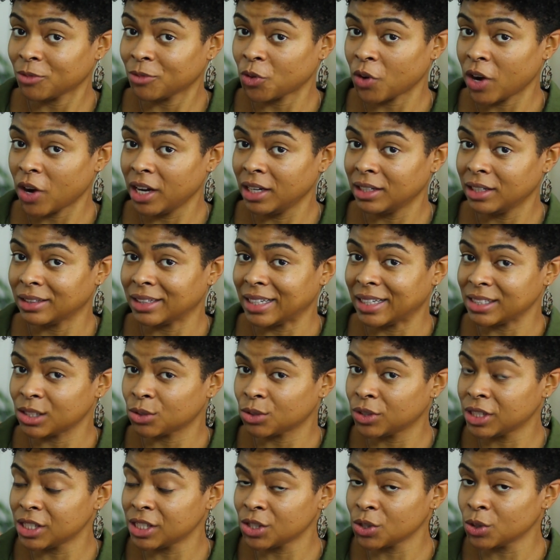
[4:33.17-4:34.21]
right?
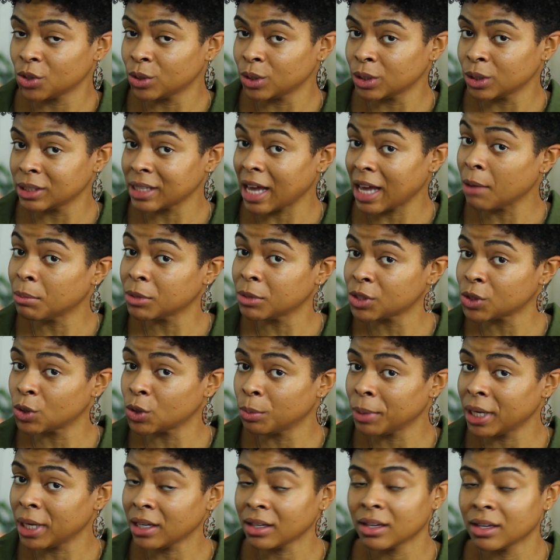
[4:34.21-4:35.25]
Less crystals, I'm
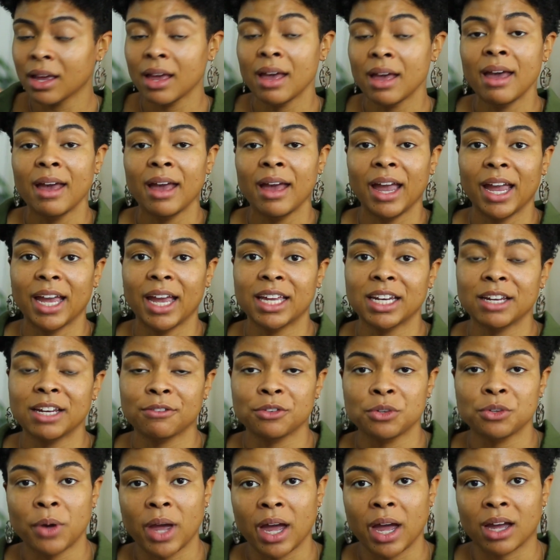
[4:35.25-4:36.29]
assuming. And
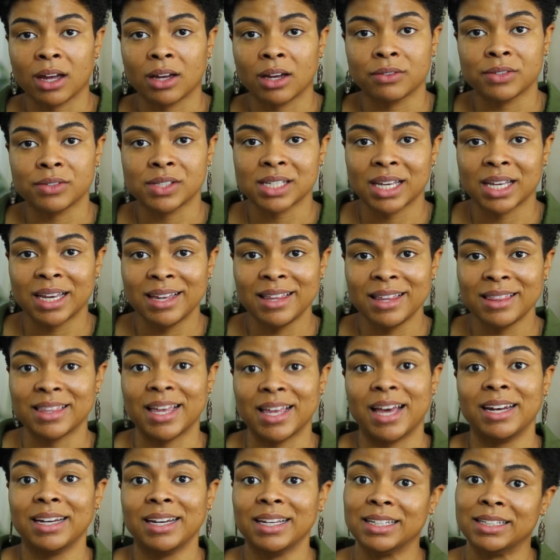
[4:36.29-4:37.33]
if you have skin
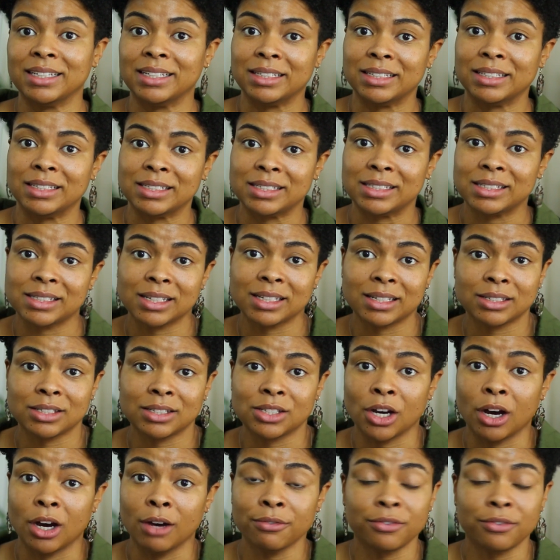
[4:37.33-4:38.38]
that is
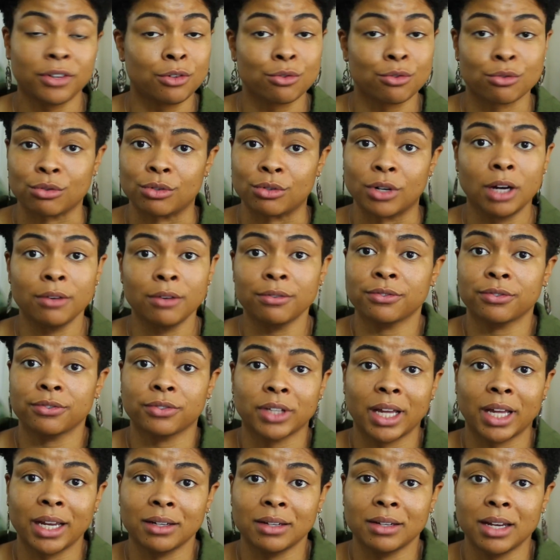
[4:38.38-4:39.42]
tough and
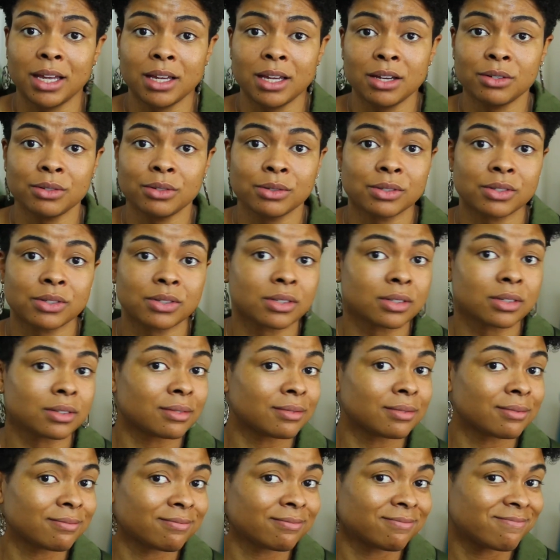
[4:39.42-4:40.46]
rough like nails,
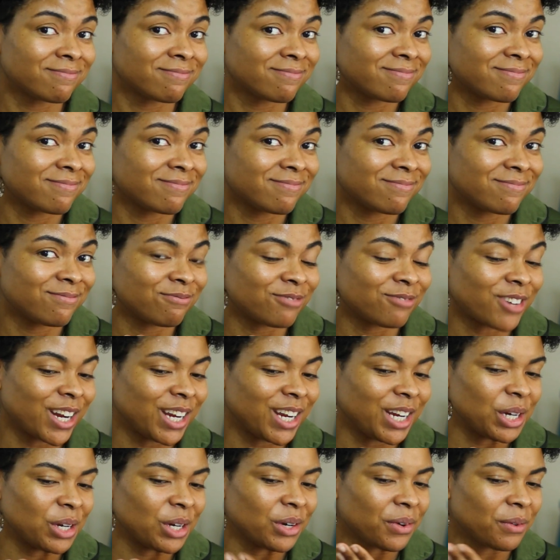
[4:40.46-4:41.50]

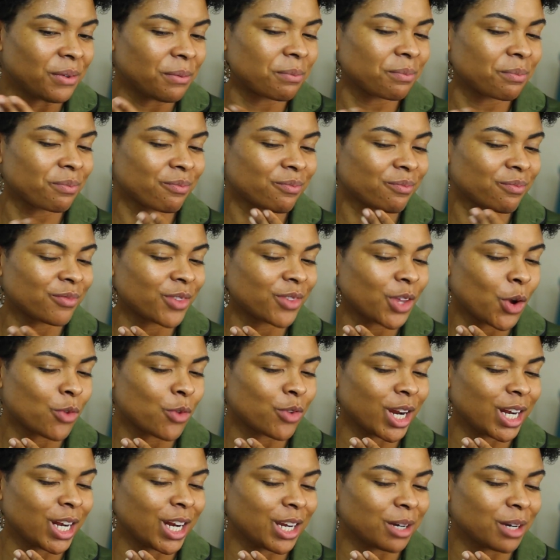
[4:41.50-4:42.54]
right here,
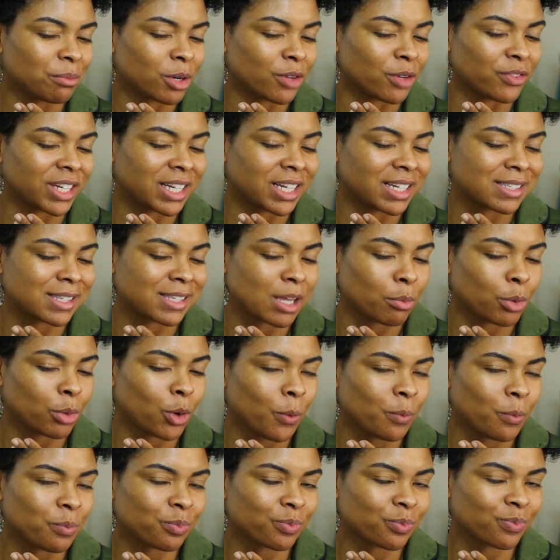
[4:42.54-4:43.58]
perfect example,